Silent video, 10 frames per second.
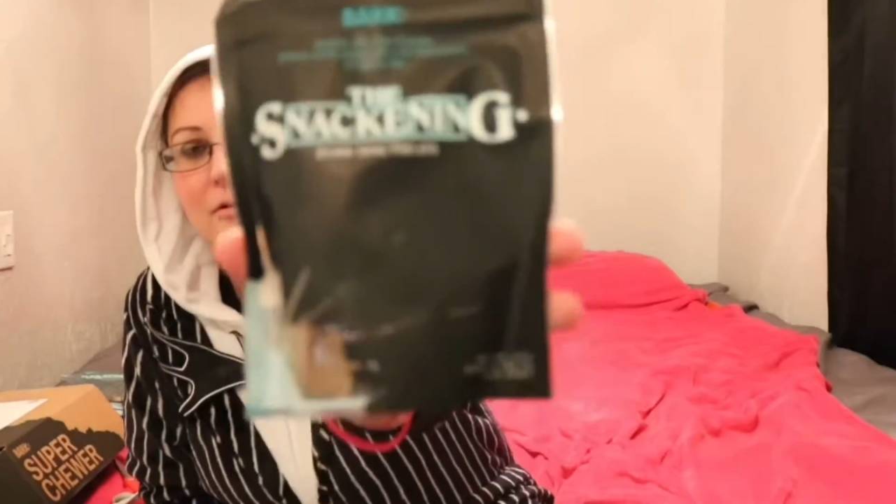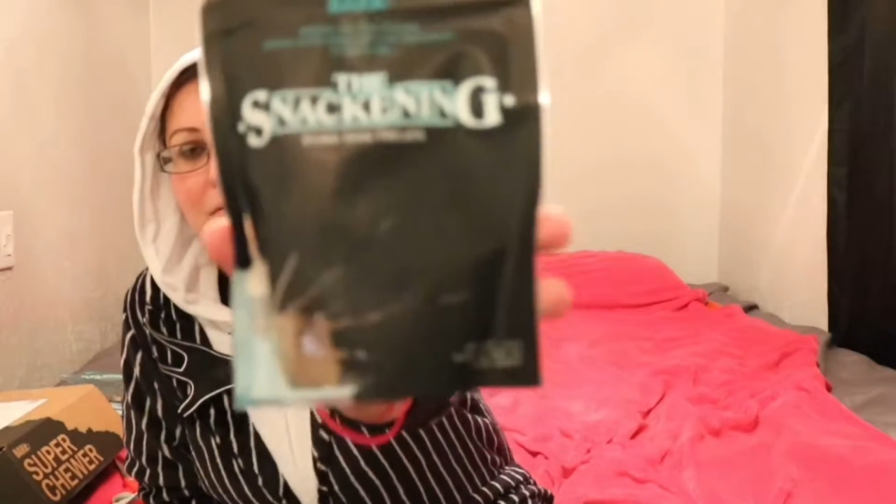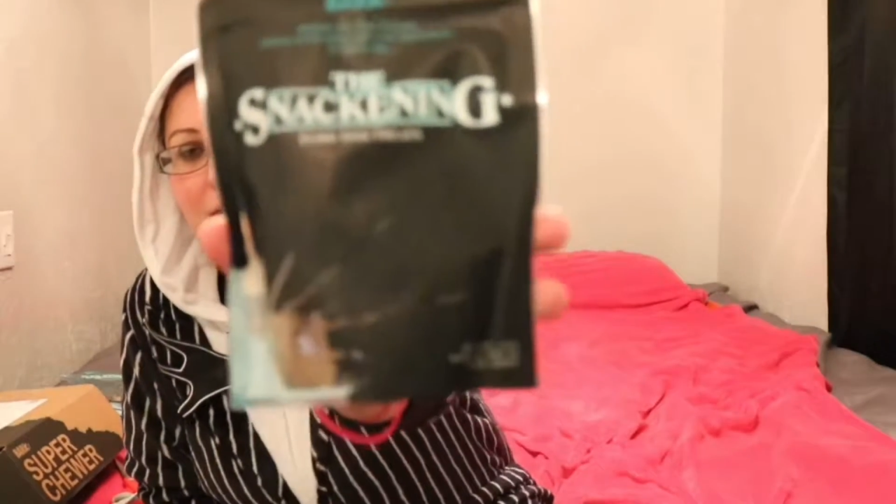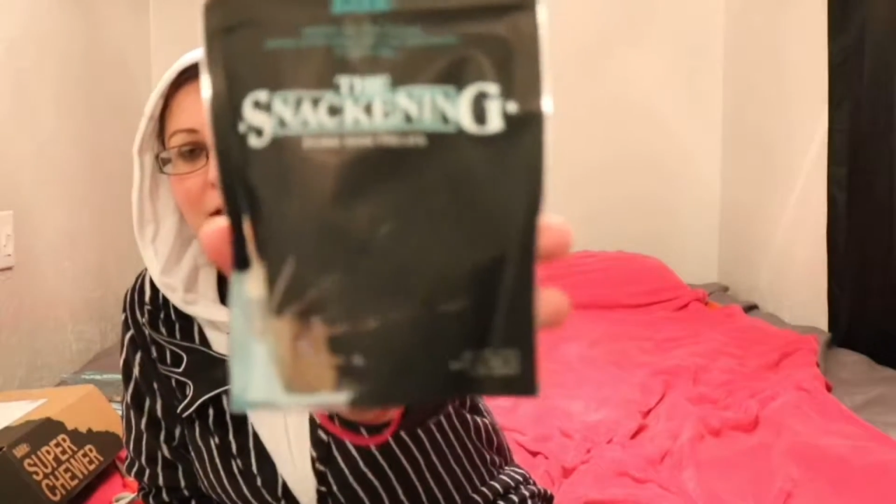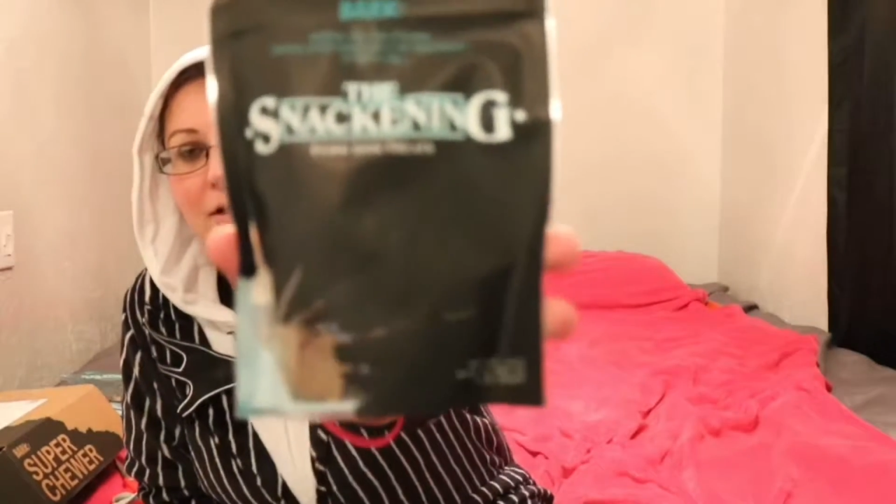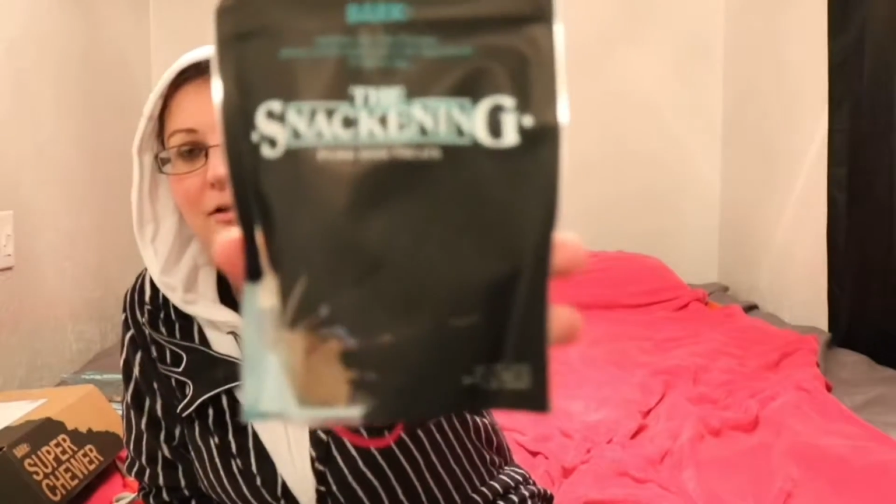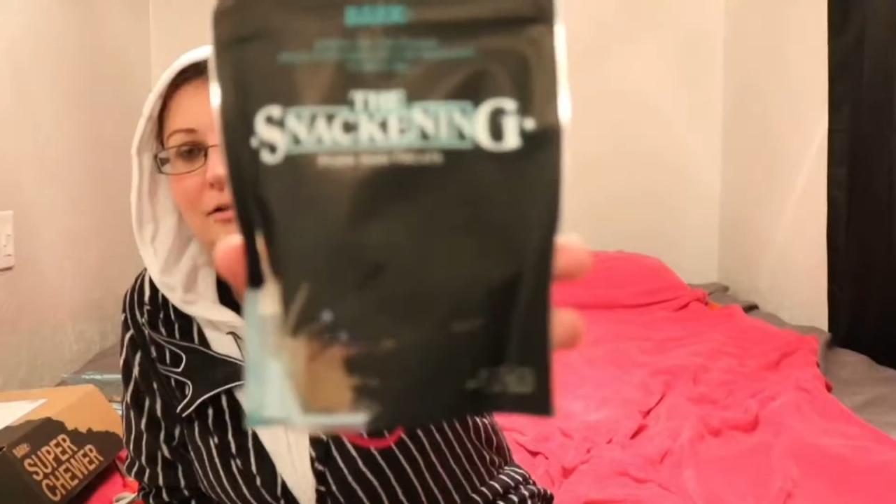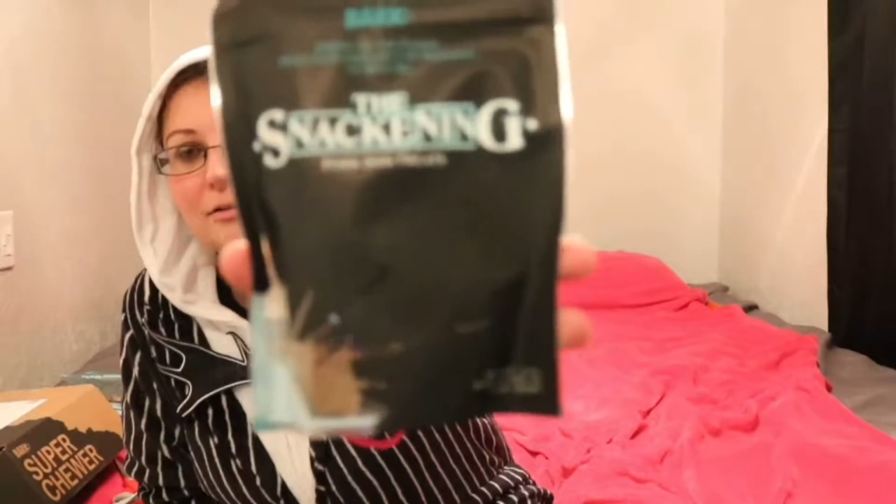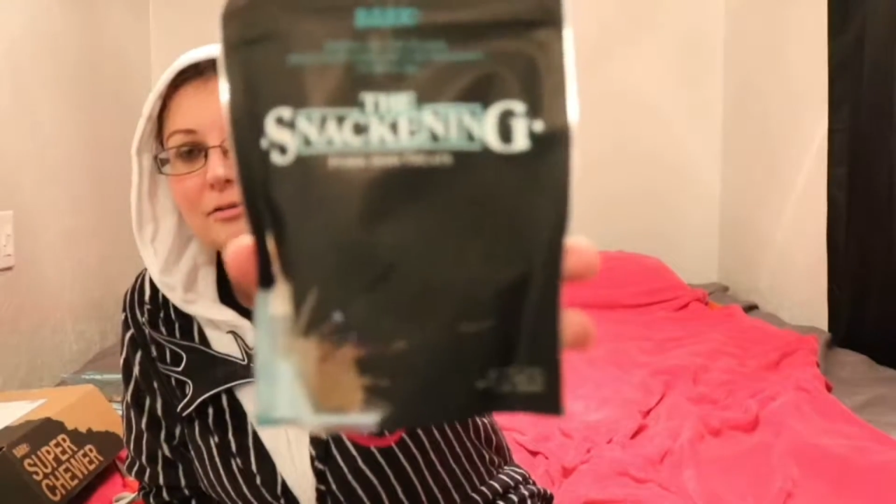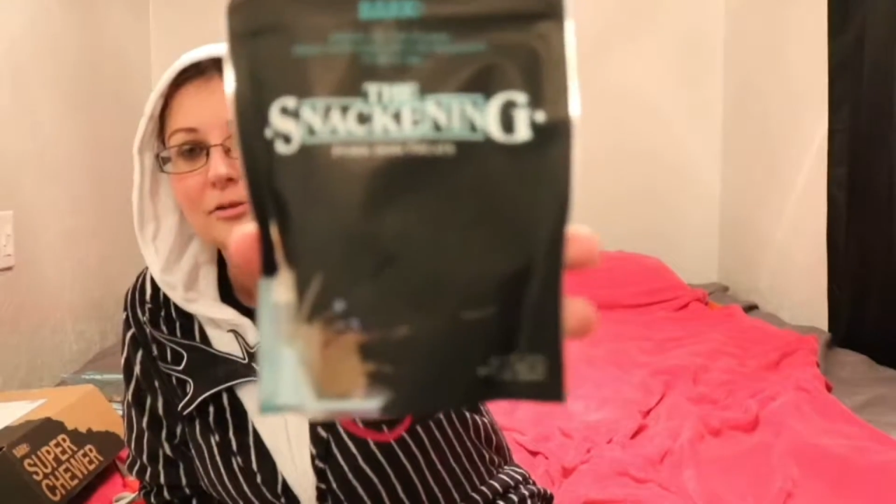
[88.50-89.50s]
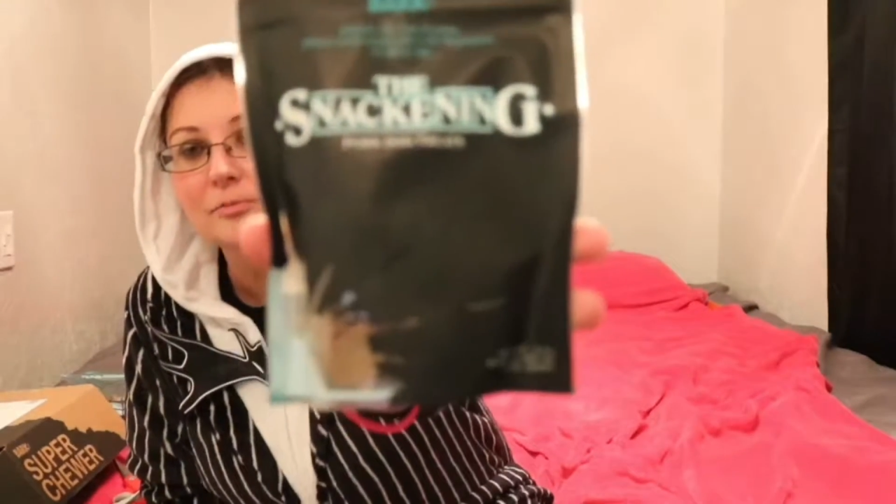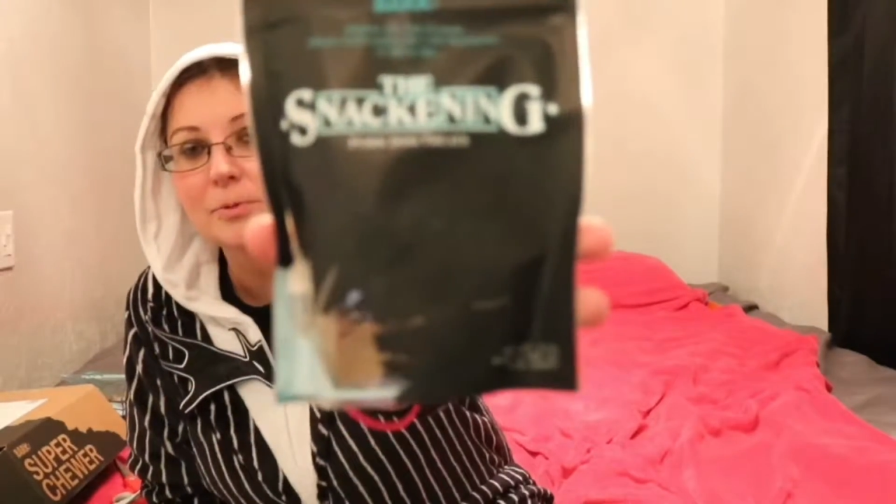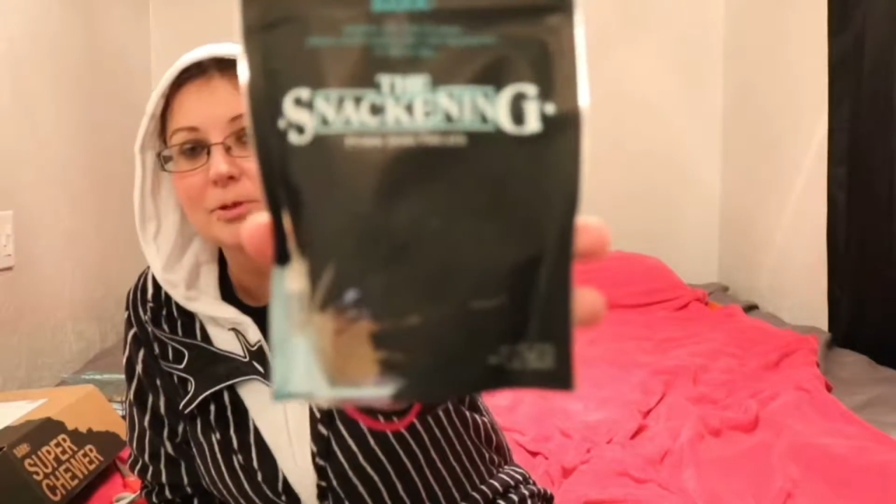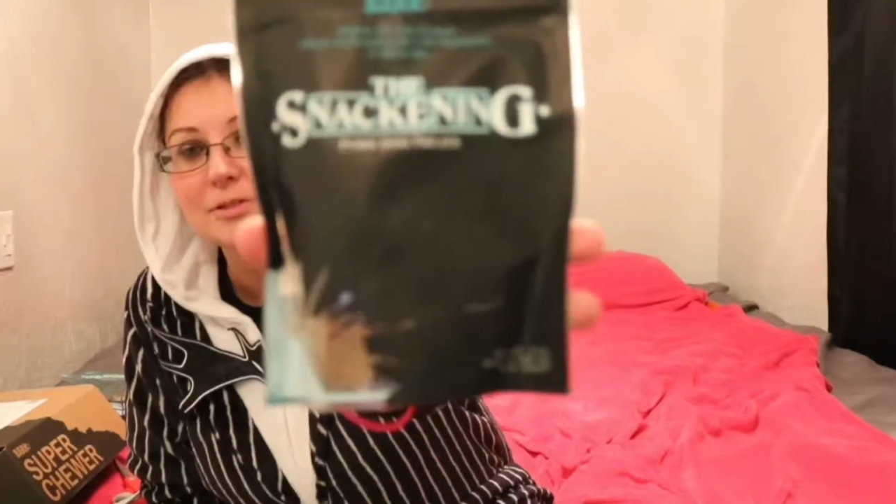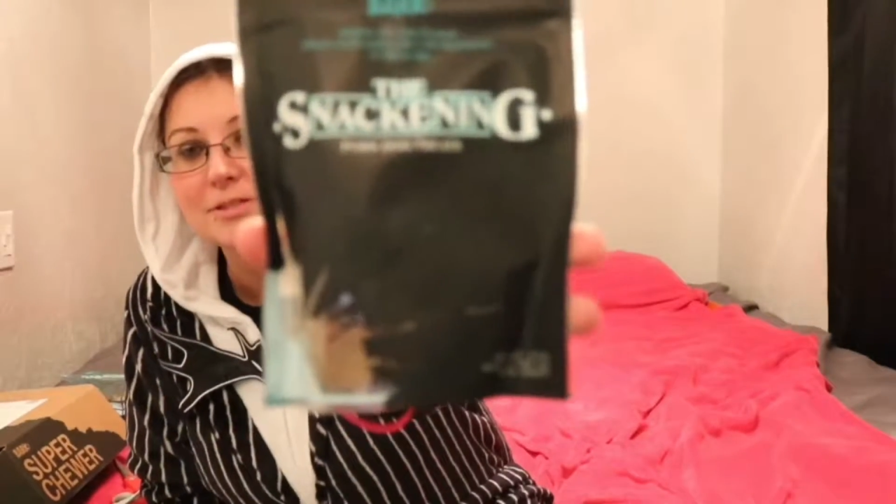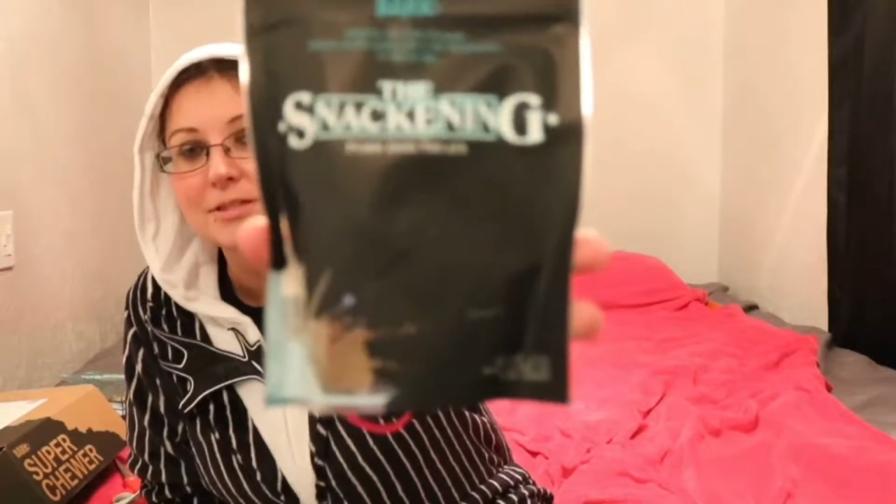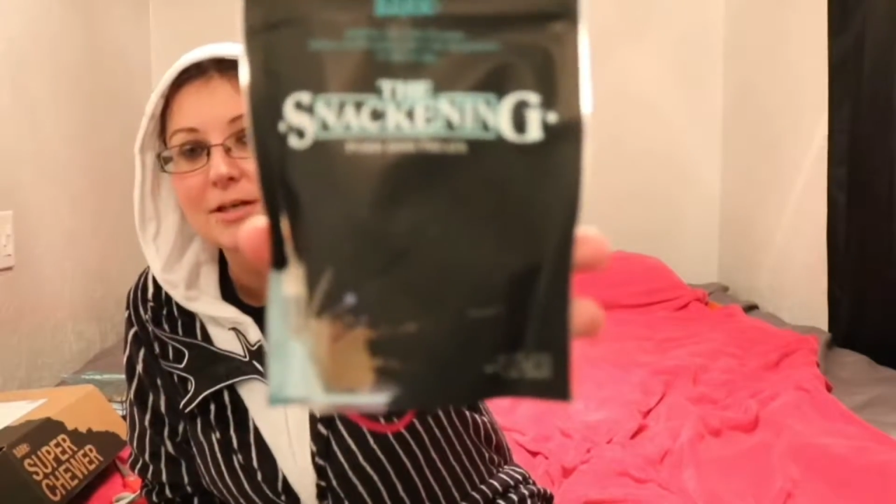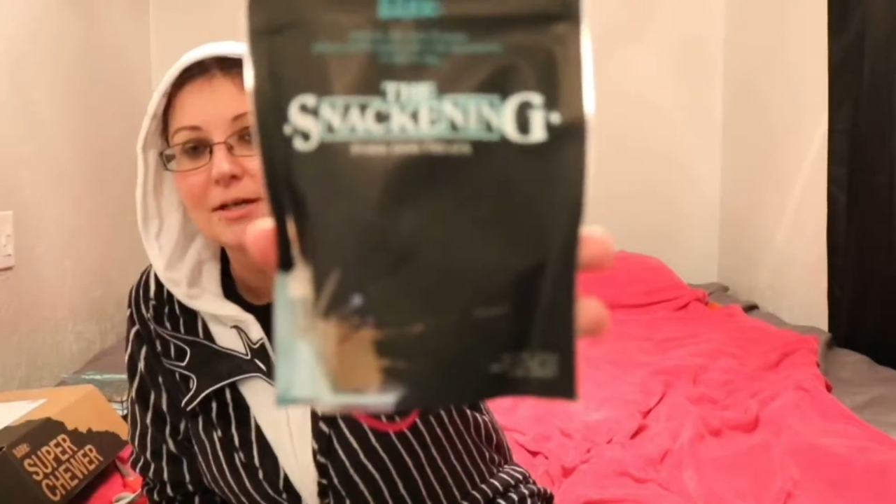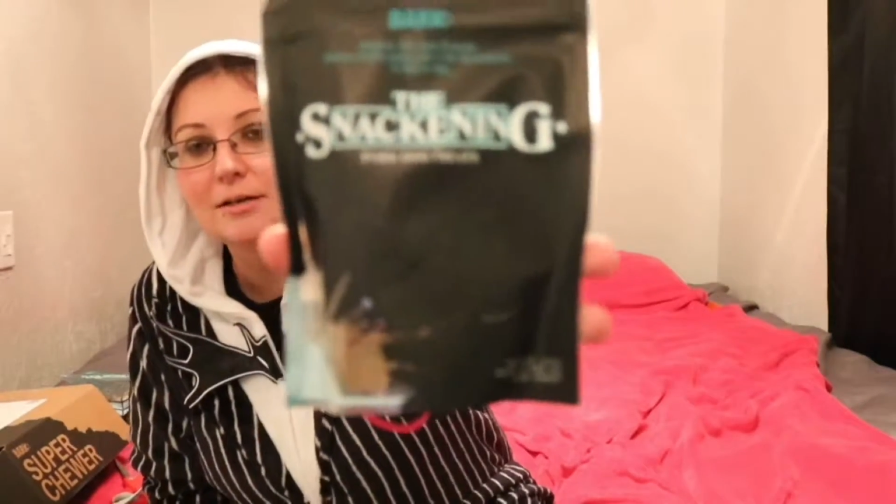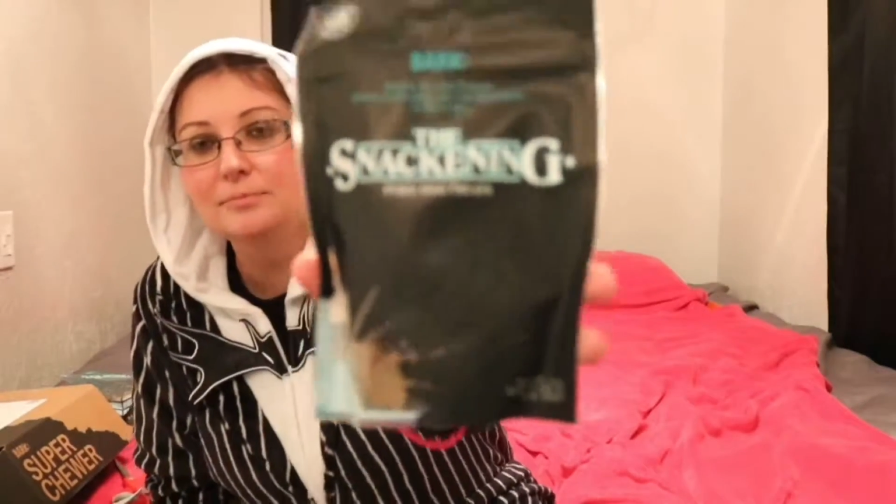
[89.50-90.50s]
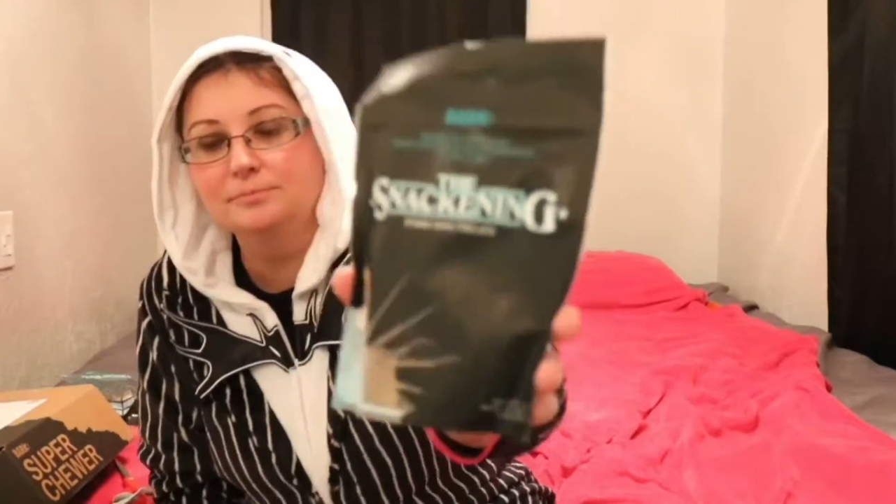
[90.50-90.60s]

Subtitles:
right here. Hope you can see that.